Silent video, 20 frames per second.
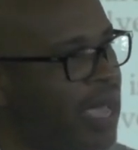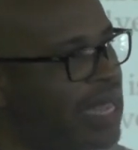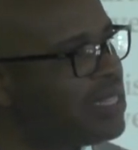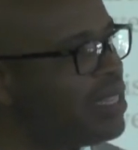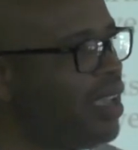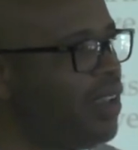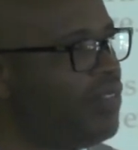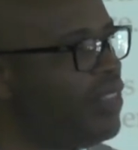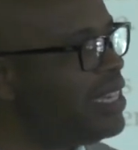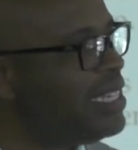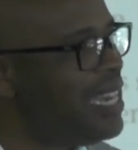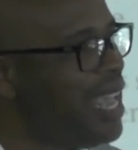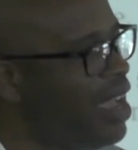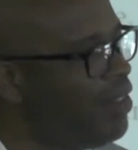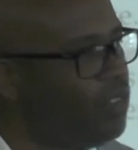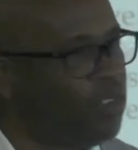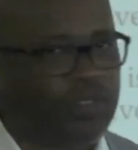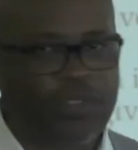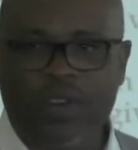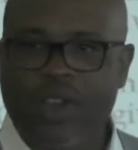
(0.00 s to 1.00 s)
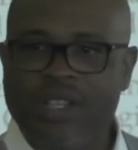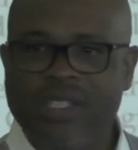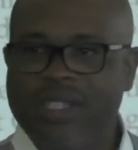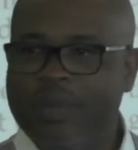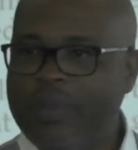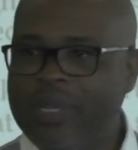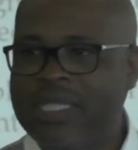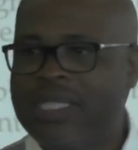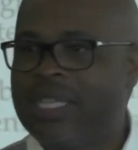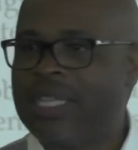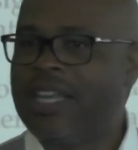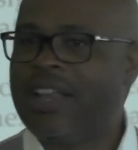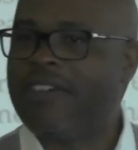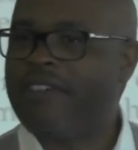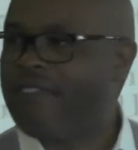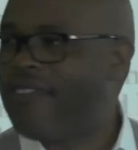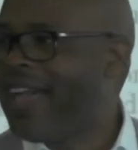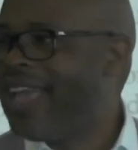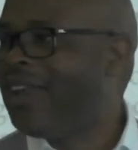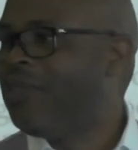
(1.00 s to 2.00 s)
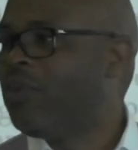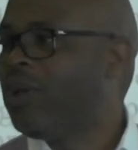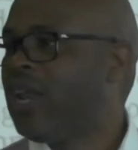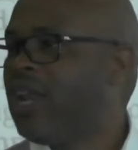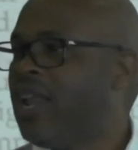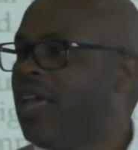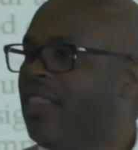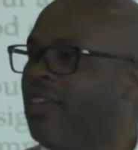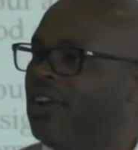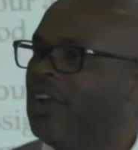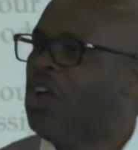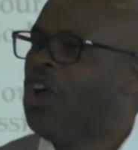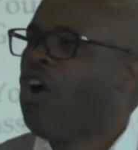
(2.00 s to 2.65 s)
That's of the devil for us to be sitting up fighting one another